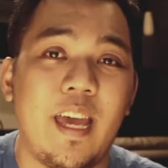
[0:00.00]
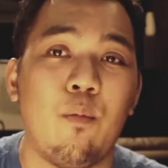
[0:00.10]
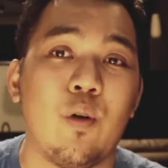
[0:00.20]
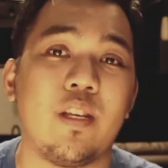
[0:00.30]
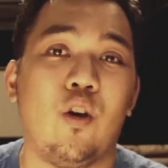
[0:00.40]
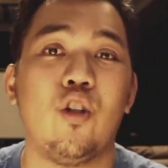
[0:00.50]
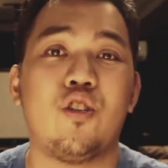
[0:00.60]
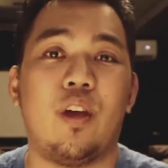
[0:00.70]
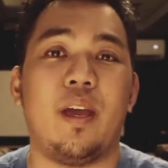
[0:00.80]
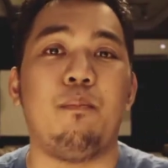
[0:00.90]
game was
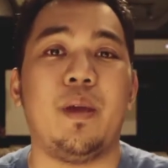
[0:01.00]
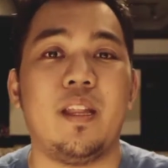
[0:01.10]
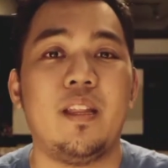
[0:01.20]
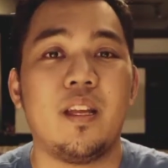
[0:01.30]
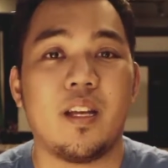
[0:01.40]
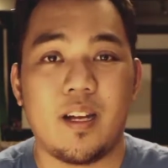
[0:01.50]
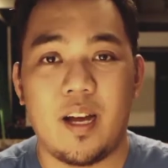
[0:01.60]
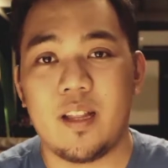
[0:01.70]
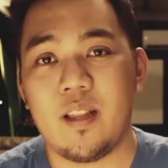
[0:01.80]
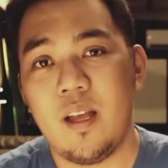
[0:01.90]
also a
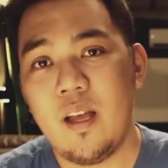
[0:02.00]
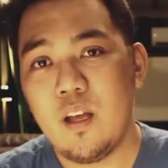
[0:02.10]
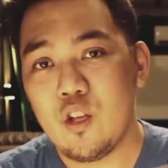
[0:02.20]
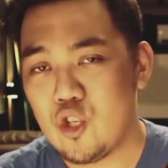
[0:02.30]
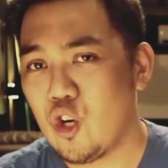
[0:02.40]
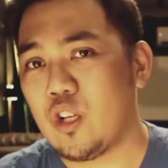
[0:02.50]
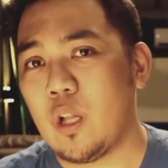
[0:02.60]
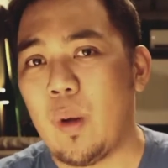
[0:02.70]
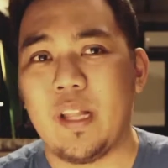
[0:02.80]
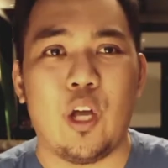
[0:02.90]
mid-cut
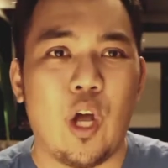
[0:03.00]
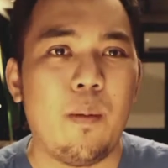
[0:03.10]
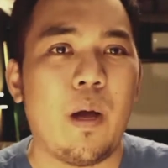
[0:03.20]
Jordan one. Di ko